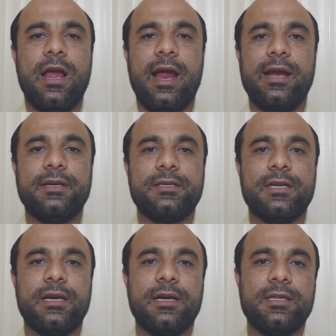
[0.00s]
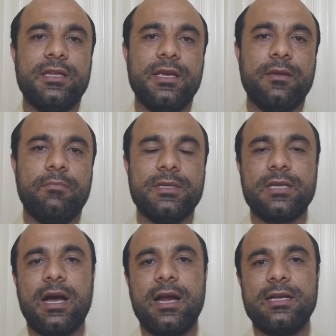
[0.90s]
and the
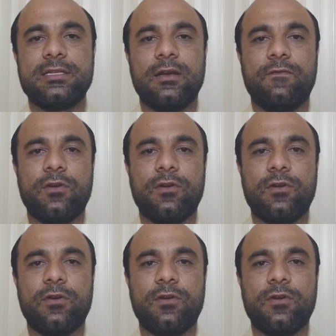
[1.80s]
missiles